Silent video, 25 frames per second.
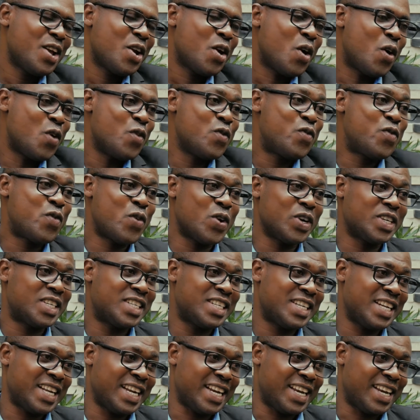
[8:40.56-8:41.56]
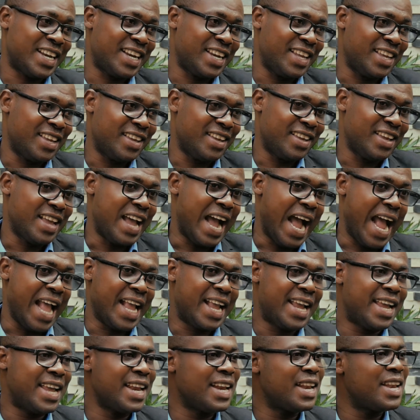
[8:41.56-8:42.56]
Unfortunately, I
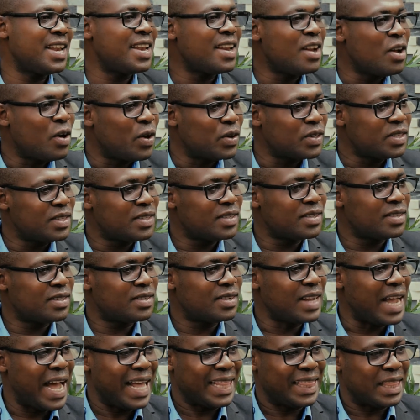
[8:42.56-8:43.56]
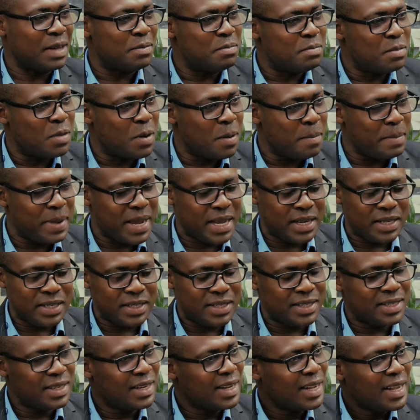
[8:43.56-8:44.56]
cannot at the
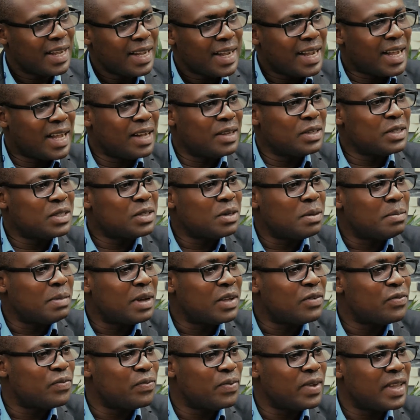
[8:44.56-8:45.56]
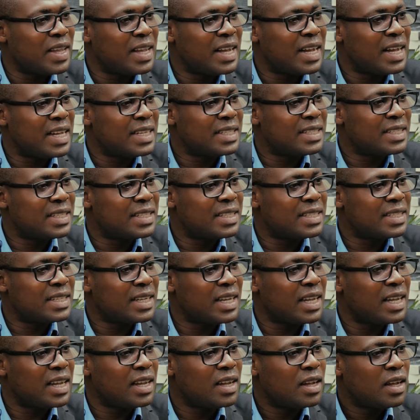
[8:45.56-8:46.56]
moment count on my fingers and
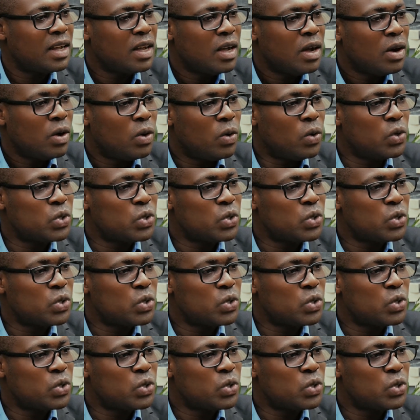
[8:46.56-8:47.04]
say, oh,